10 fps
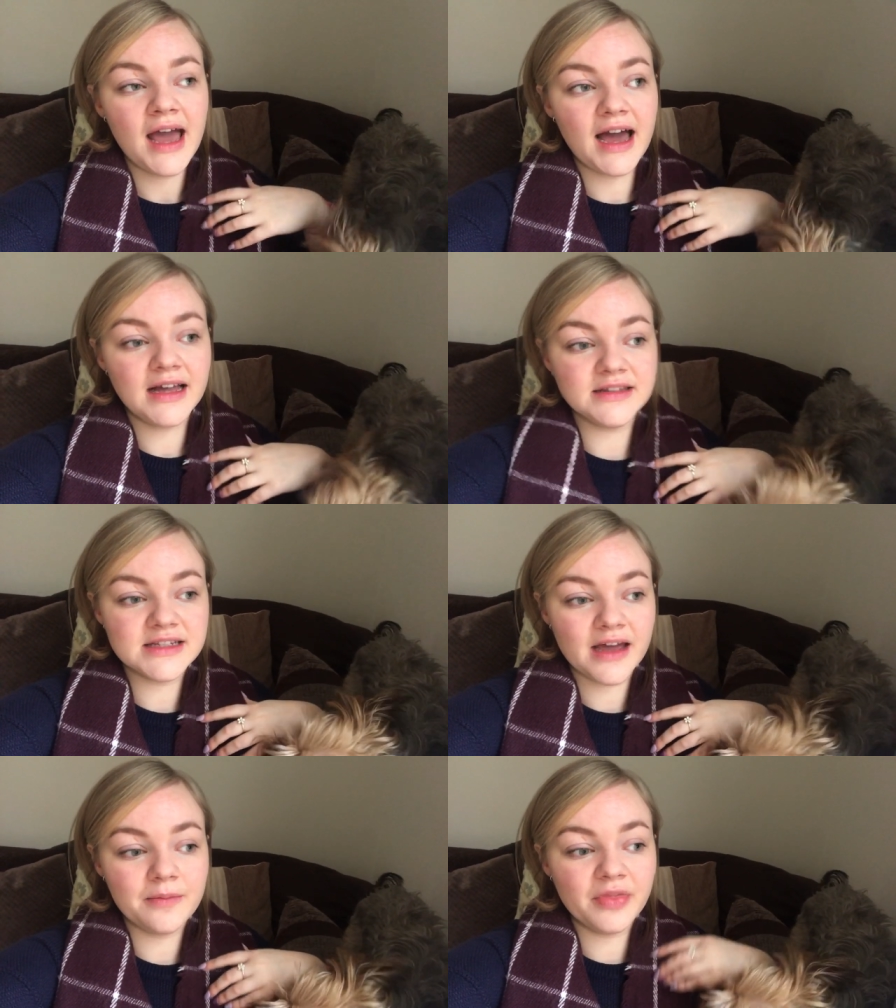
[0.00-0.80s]
and
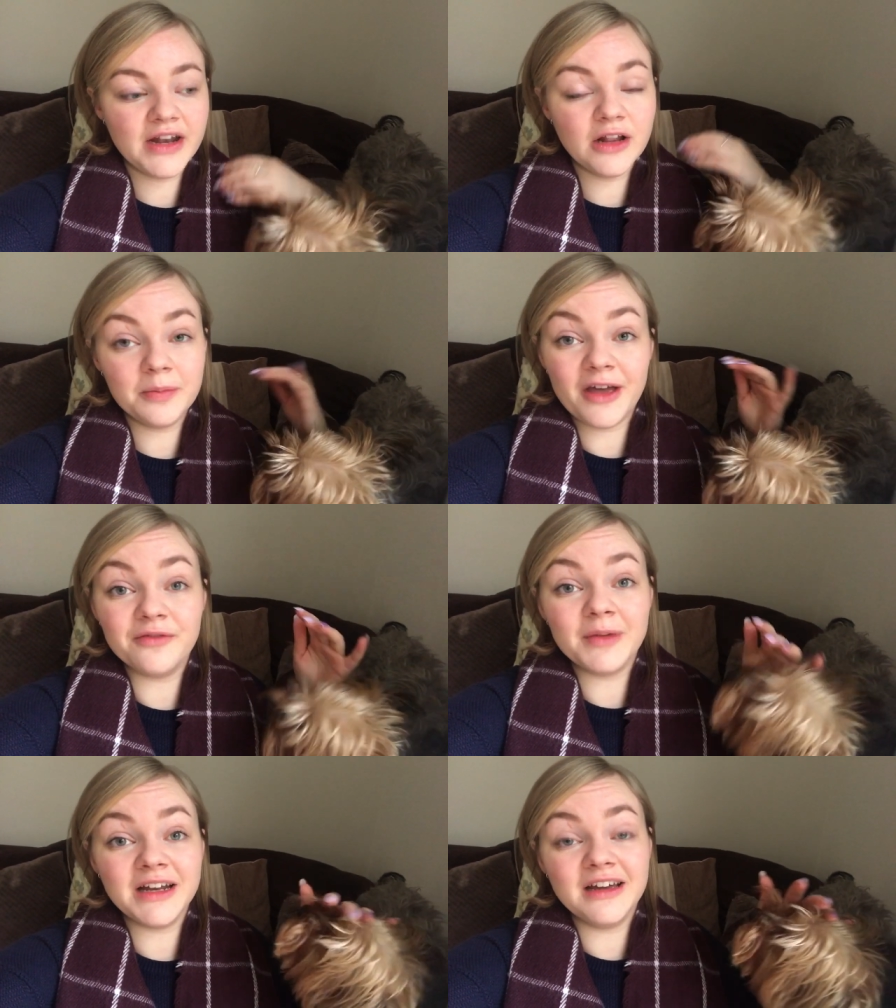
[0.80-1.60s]
the little bit
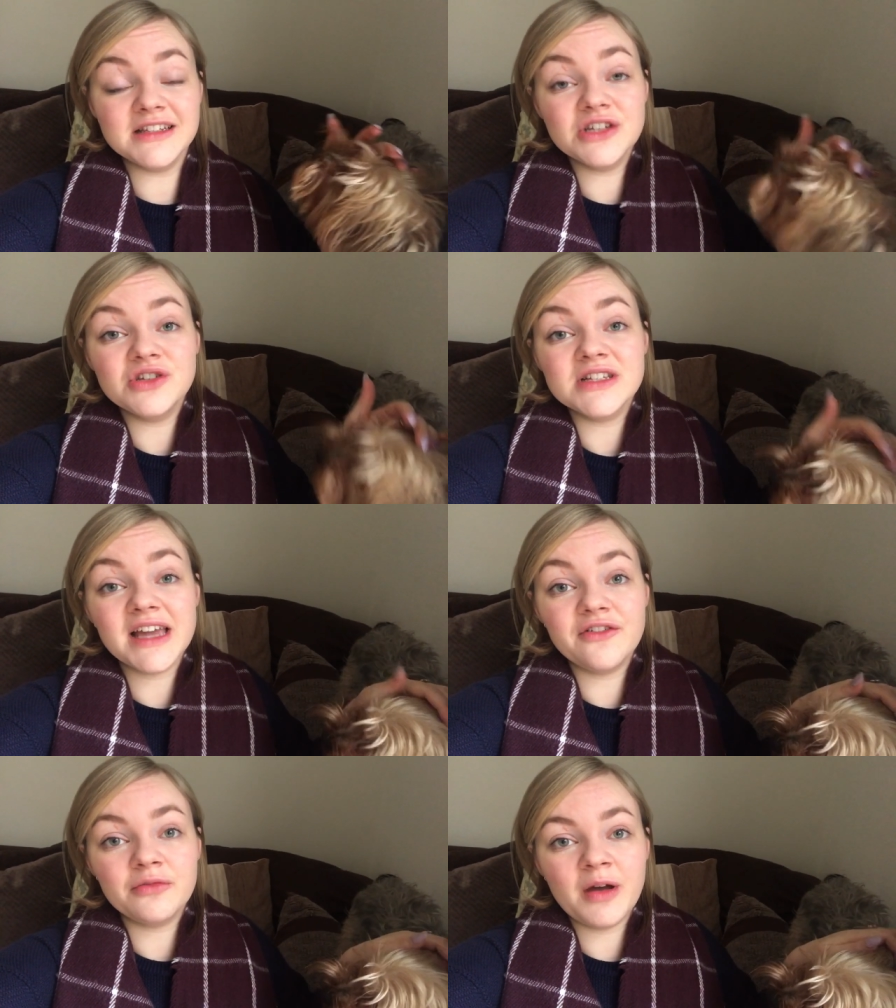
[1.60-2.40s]
of money I did used to
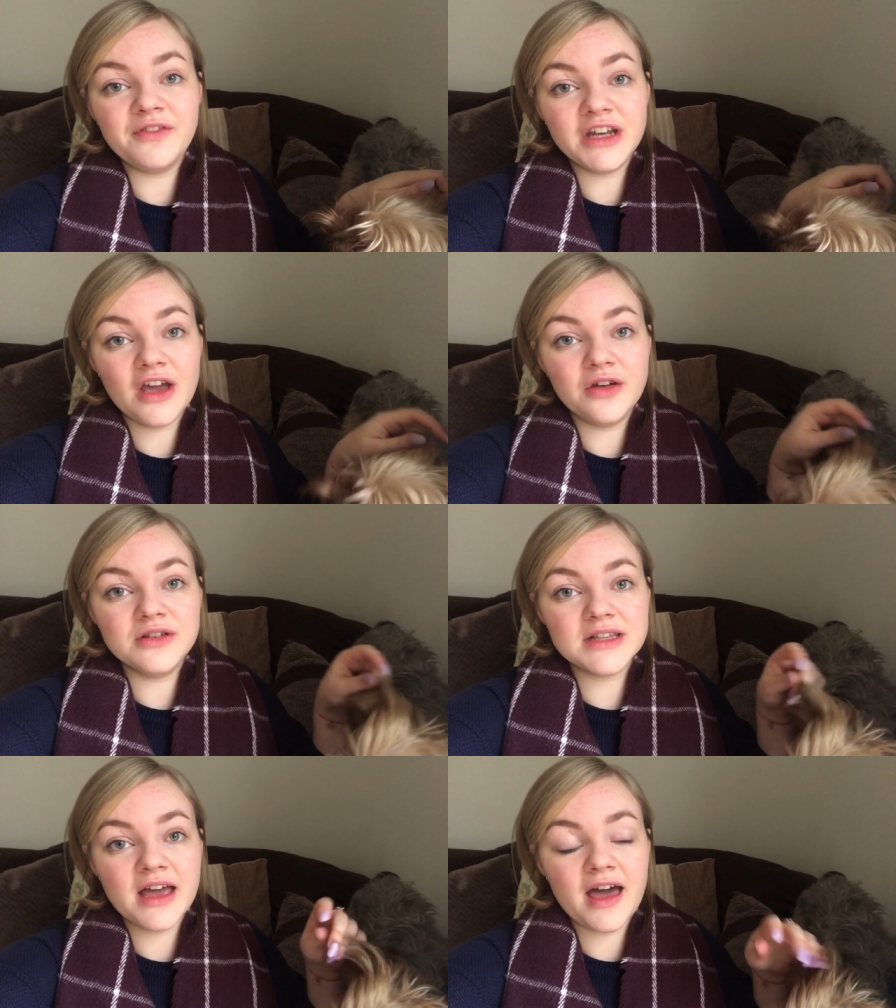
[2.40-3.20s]
get from my
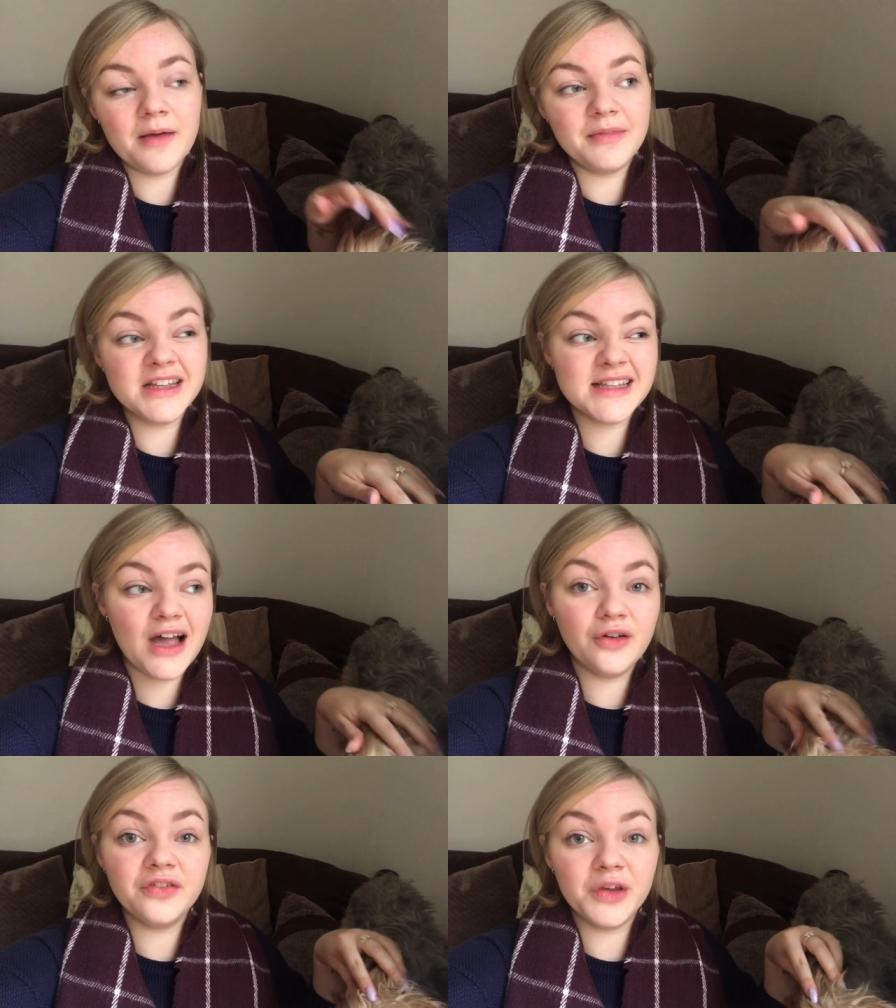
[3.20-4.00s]
videos is
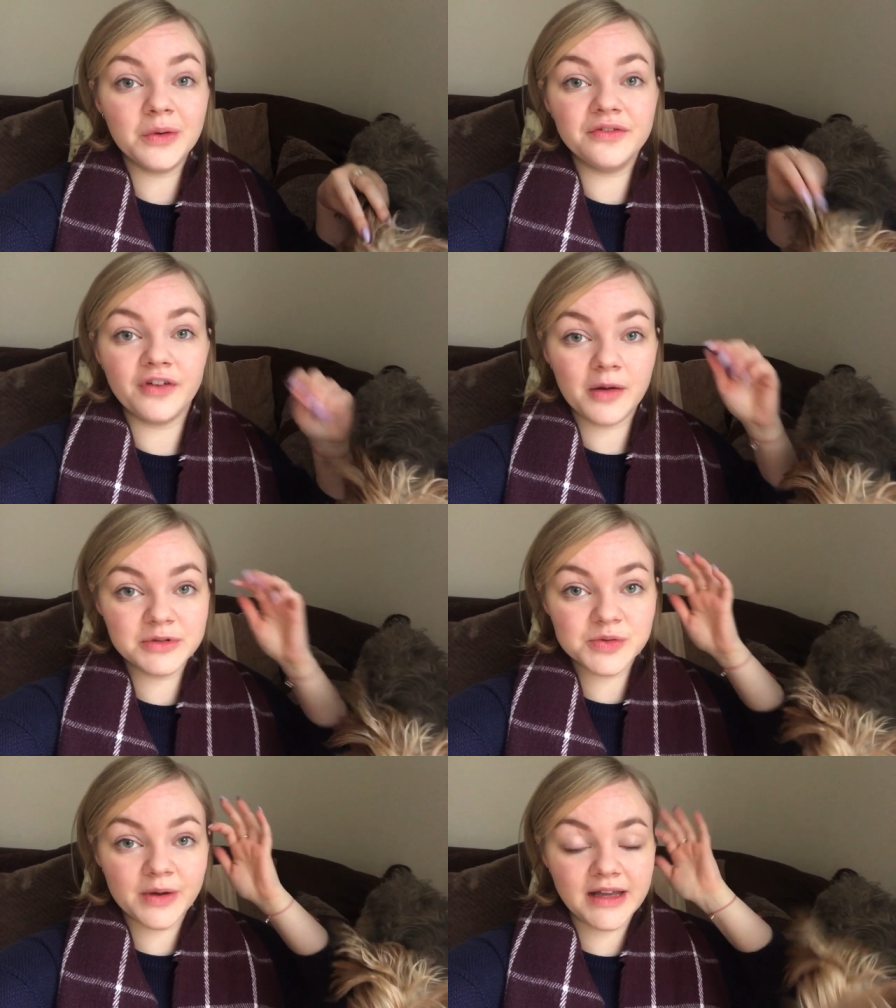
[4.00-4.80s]
now few and far
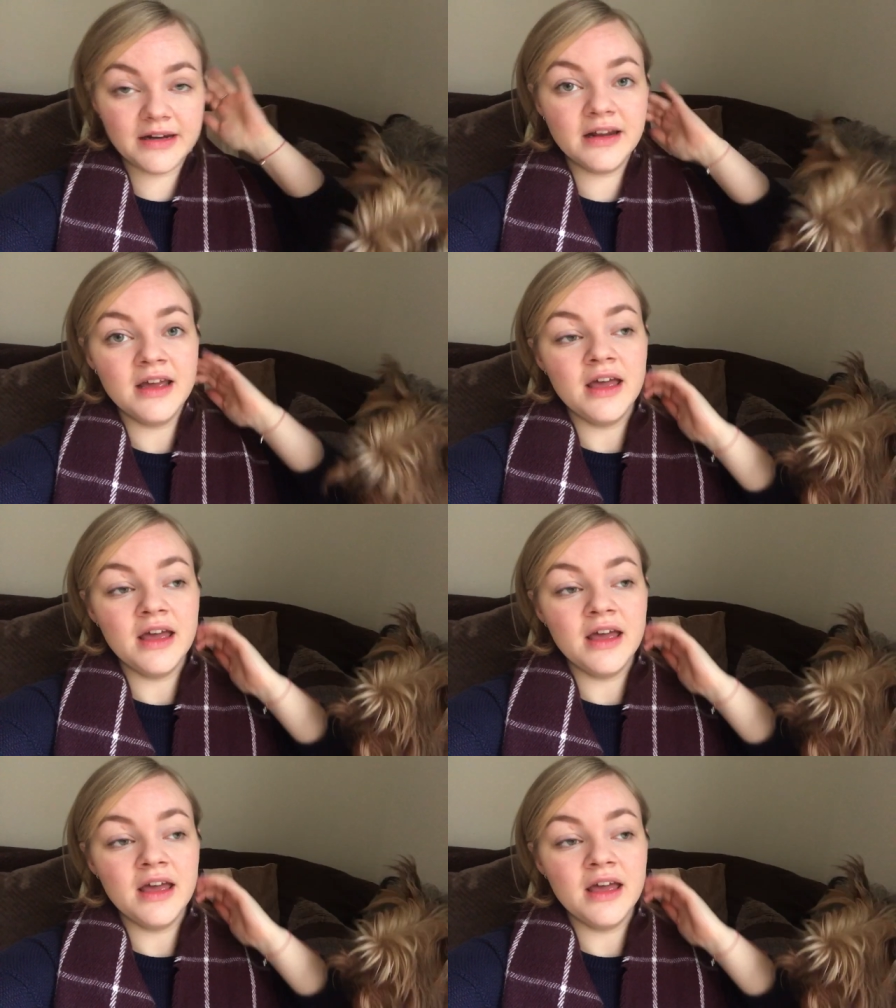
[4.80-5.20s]
between